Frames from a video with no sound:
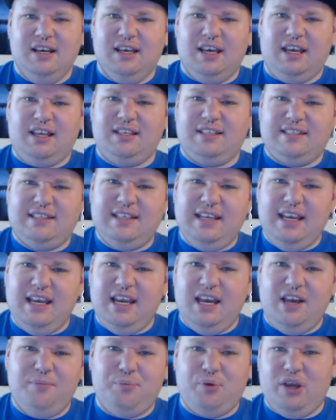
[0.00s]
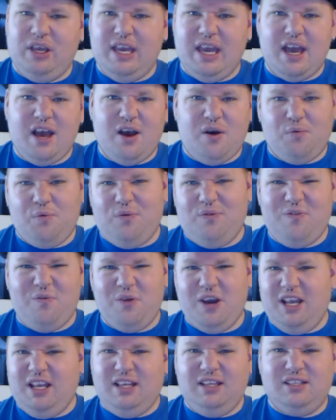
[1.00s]
Like see it, but
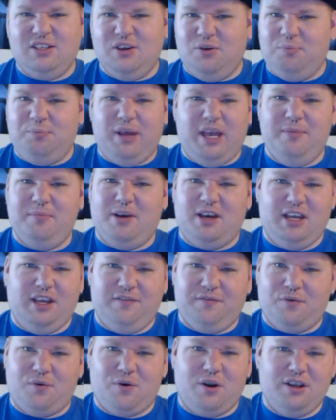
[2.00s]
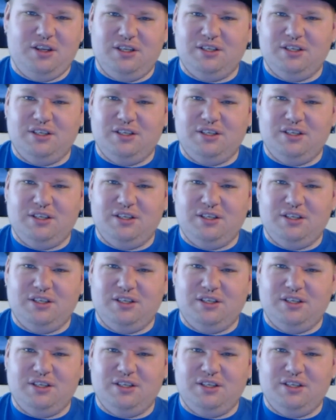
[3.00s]
wait, don't pay money for it.